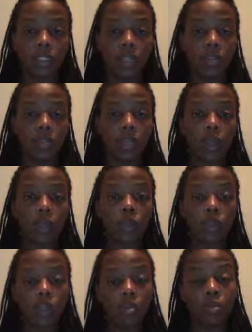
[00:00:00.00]
It's going to be
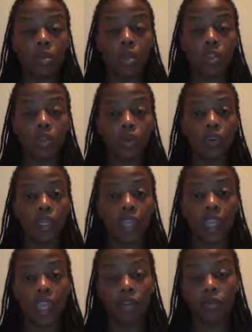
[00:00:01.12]
hopefully more so than
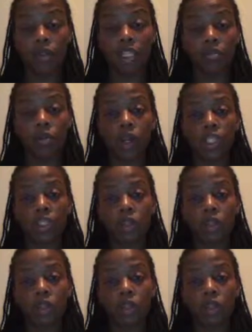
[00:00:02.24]
they have rest breaks.